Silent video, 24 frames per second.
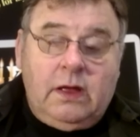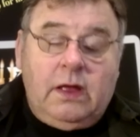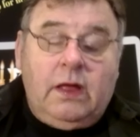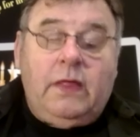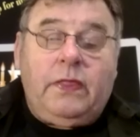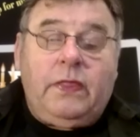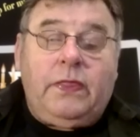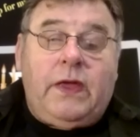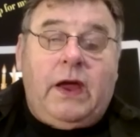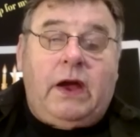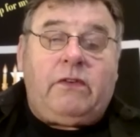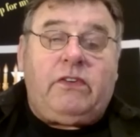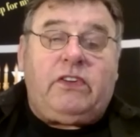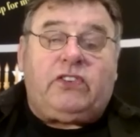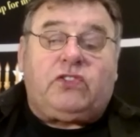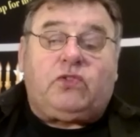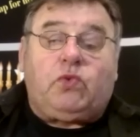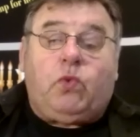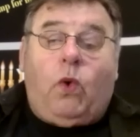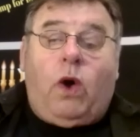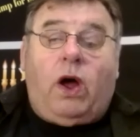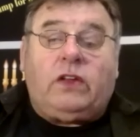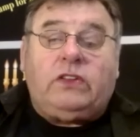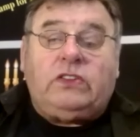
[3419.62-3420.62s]
There is
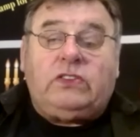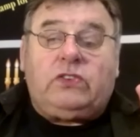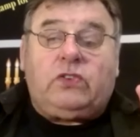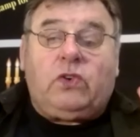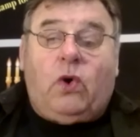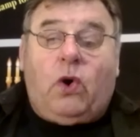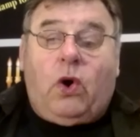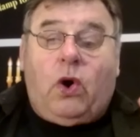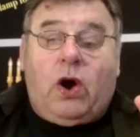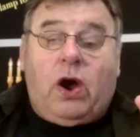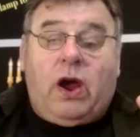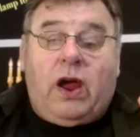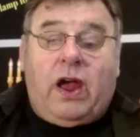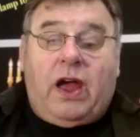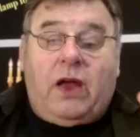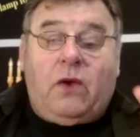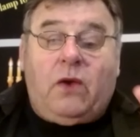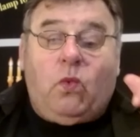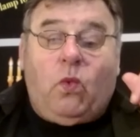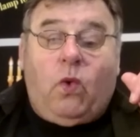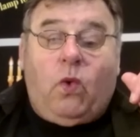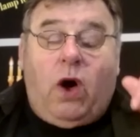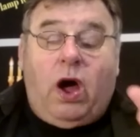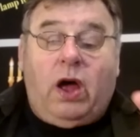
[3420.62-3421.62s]
one door
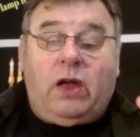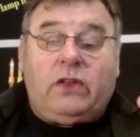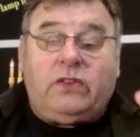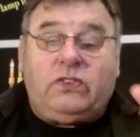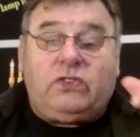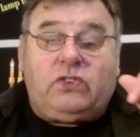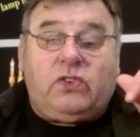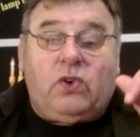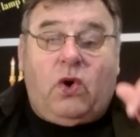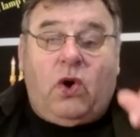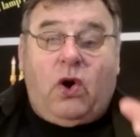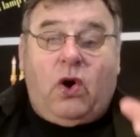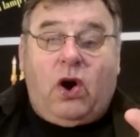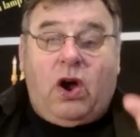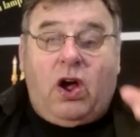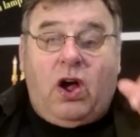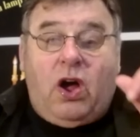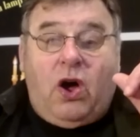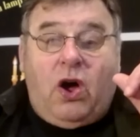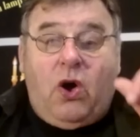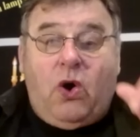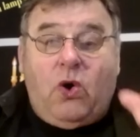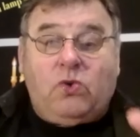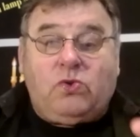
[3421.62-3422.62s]
and one door
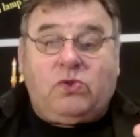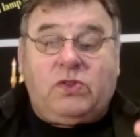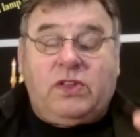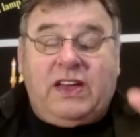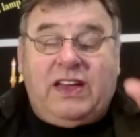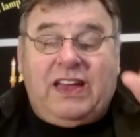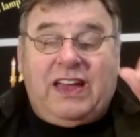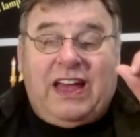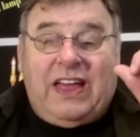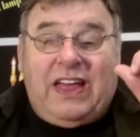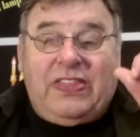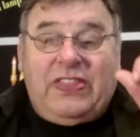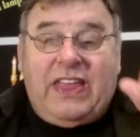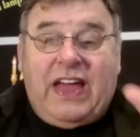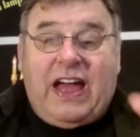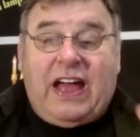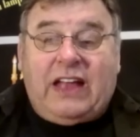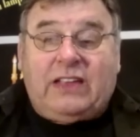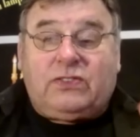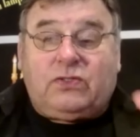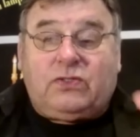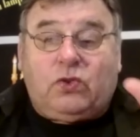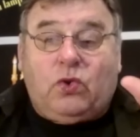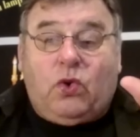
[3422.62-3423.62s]
only, and
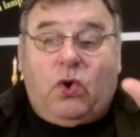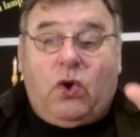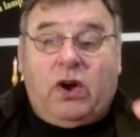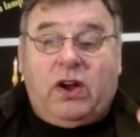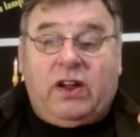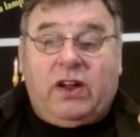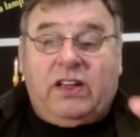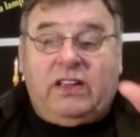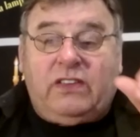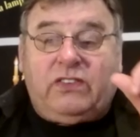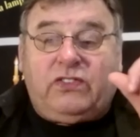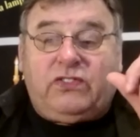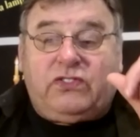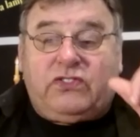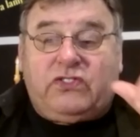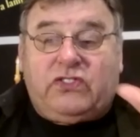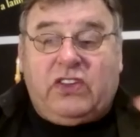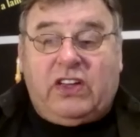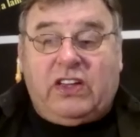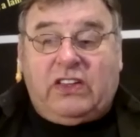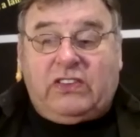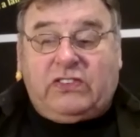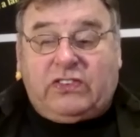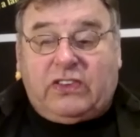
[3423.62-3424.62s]
that door is
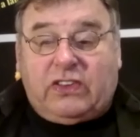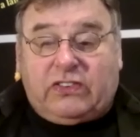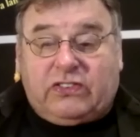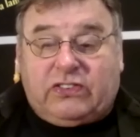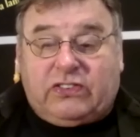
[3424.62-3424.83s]
Jesus.